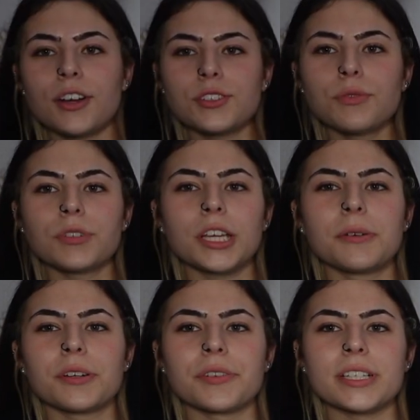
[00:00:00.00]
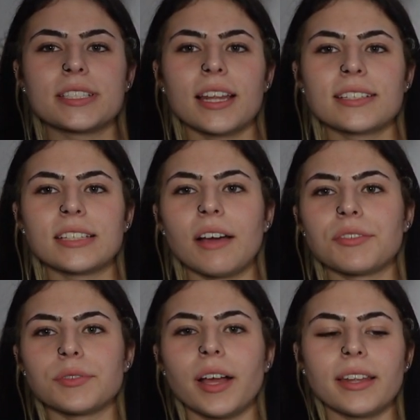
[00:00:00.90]
also really want to read today because I
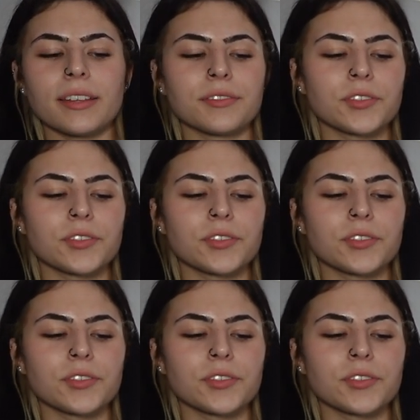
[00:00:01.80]
haven't read in